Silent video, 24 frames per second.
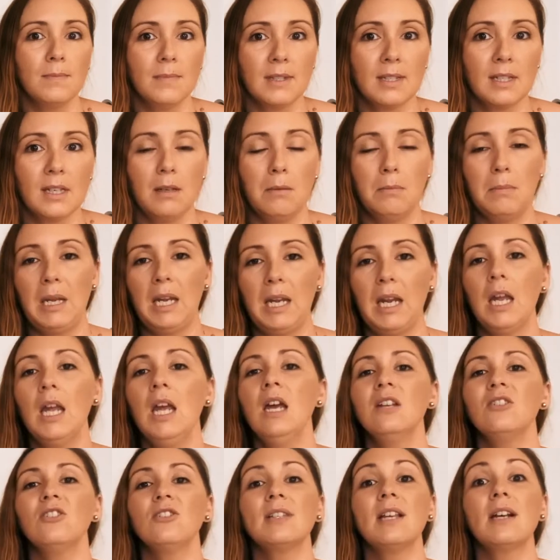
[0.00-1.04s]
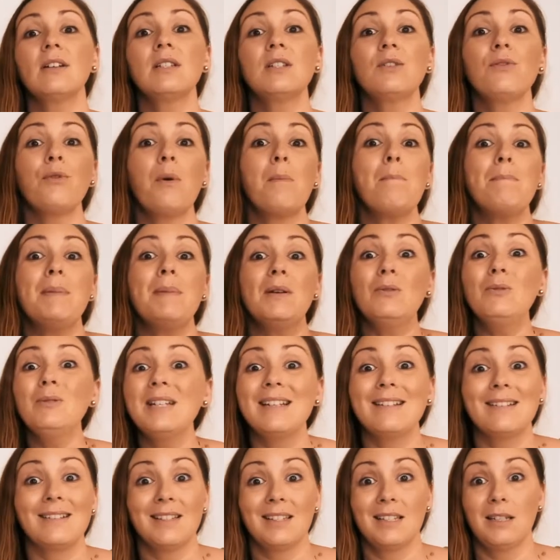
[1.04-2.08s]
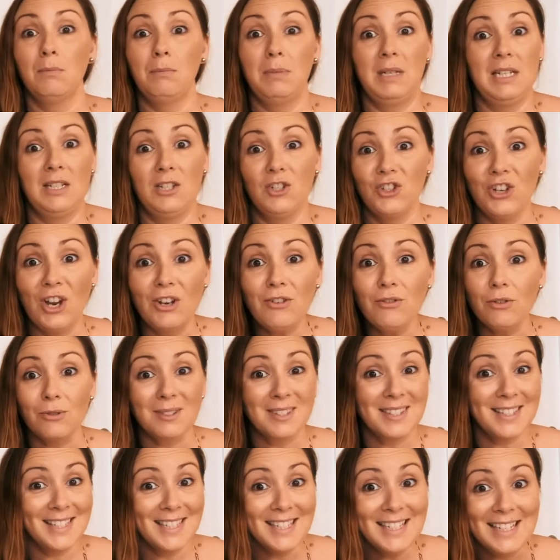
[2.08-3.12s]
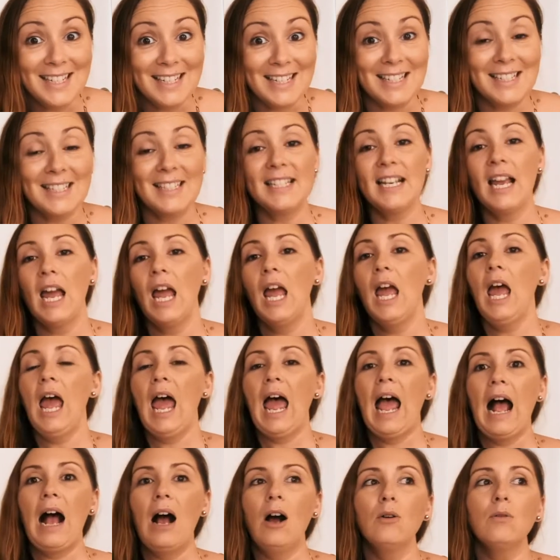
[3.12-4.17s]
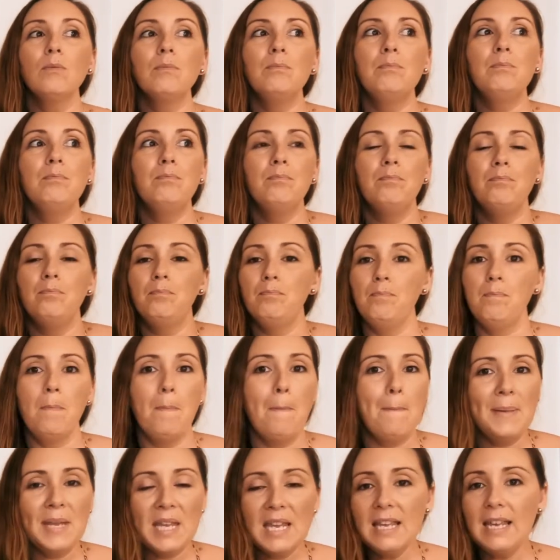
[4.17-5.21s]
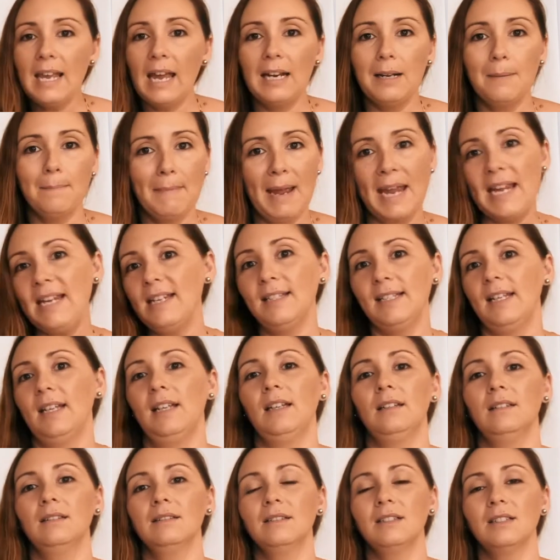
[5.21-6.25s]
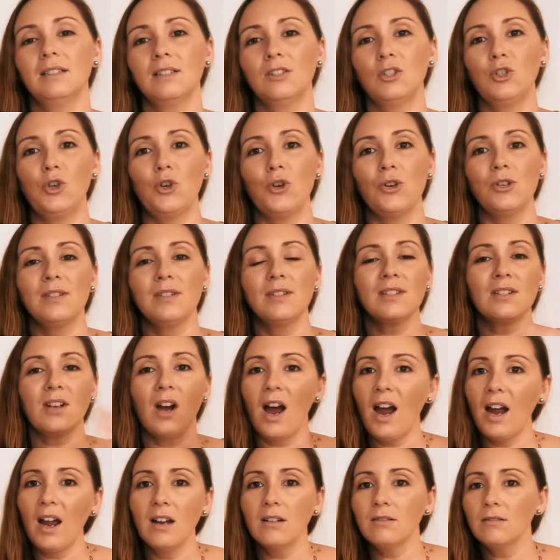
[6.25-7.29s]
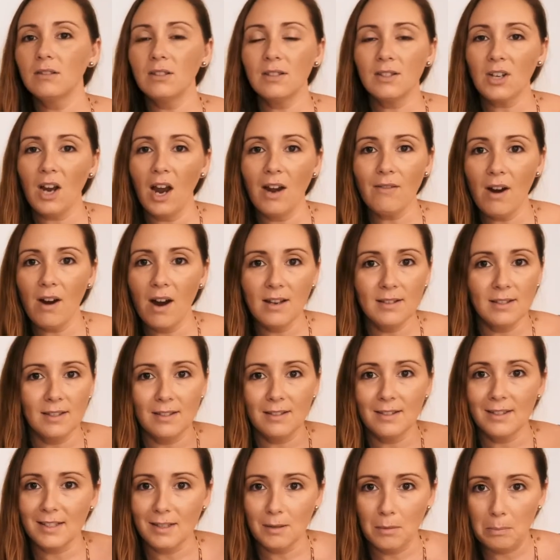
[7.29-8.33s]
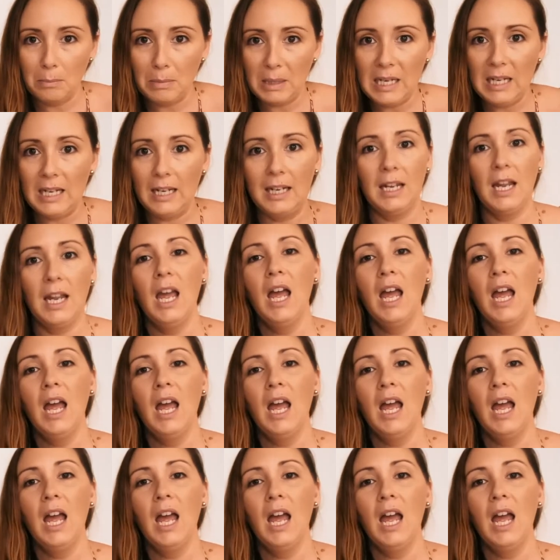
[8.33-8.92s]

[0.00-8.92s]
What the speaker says: can be, just how different buildings can be in general, cities, how big and amazing, you know, sky rises can be,